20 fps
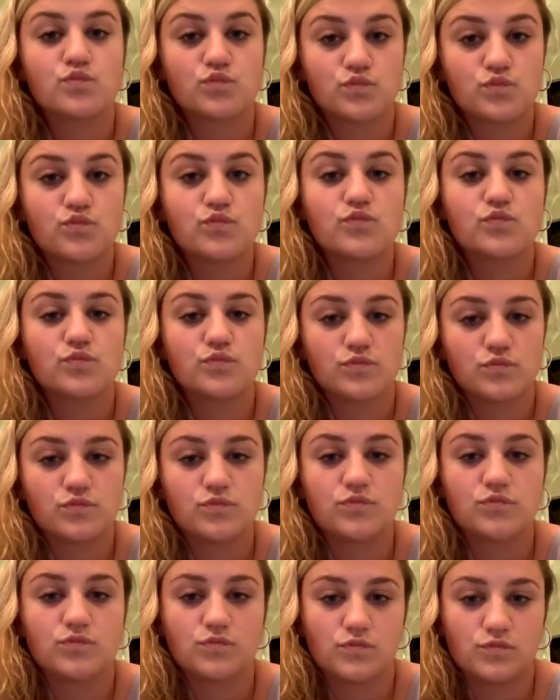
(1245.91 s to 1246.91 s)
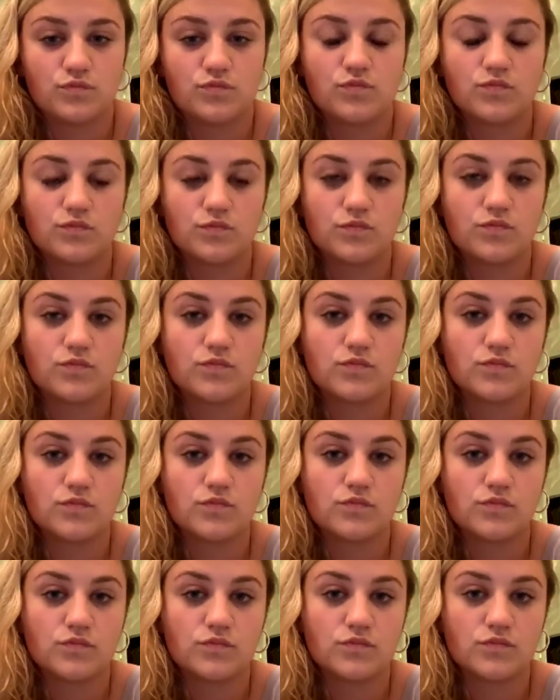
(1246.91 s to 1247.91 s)

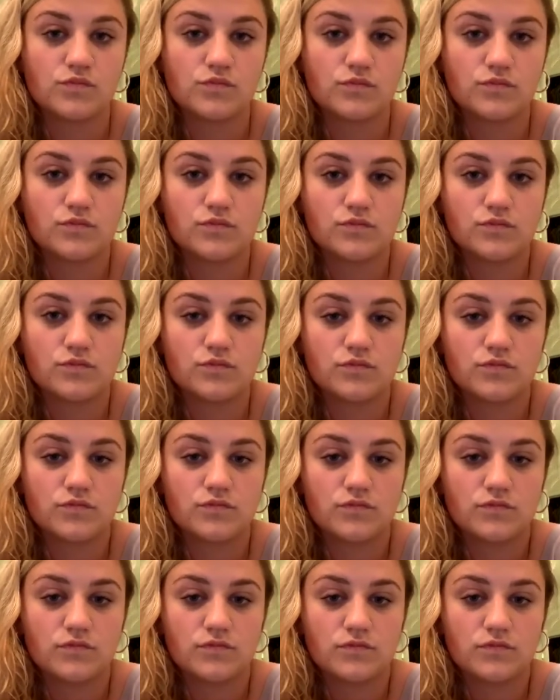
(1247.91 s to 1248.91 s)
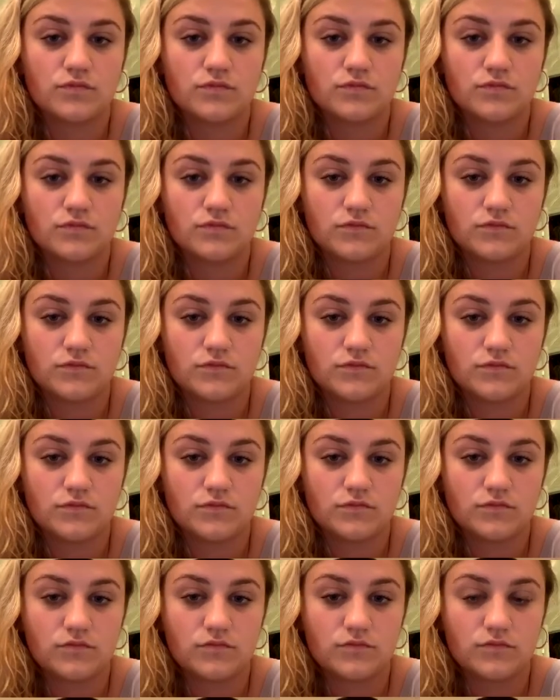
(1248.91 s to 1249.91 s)

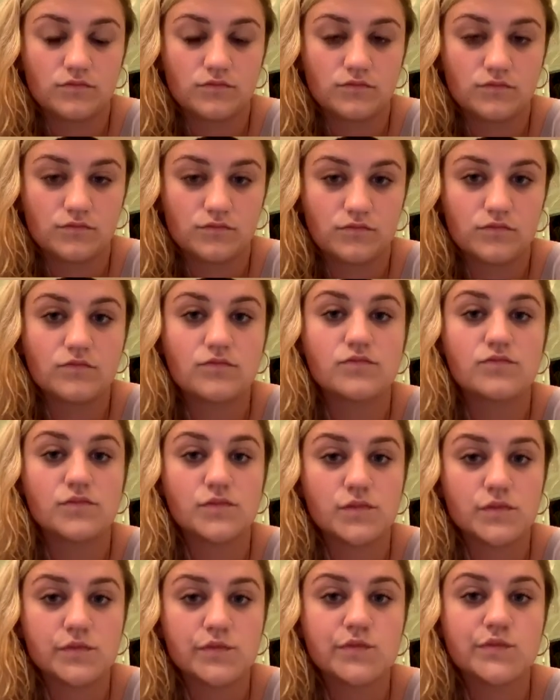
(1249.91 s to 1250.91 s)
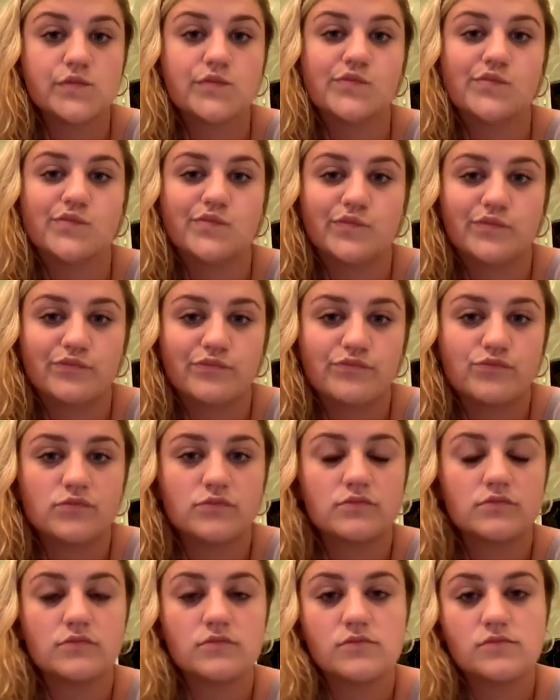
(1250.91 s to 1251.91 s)

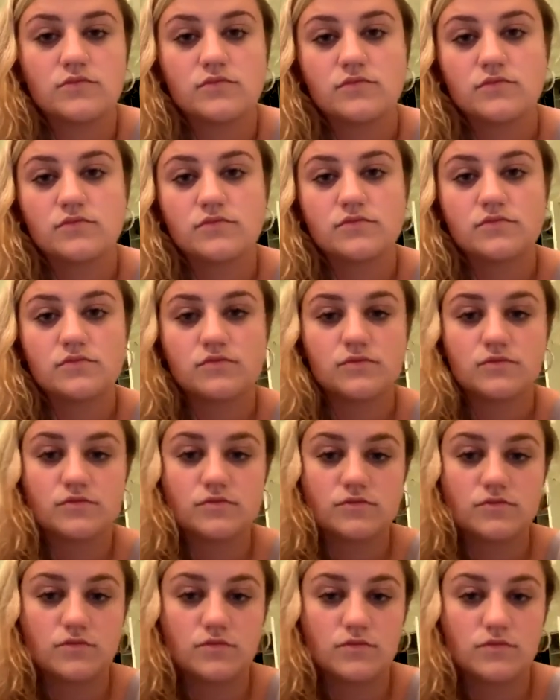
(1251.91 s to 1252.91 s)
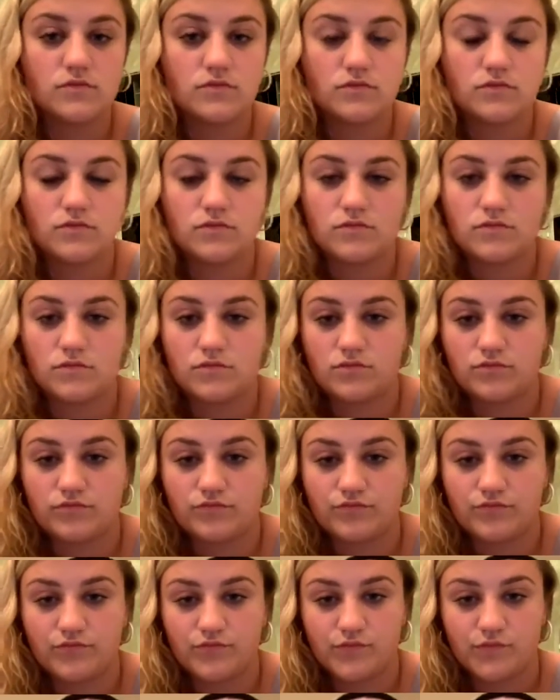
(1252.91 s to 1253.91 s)
[no speech]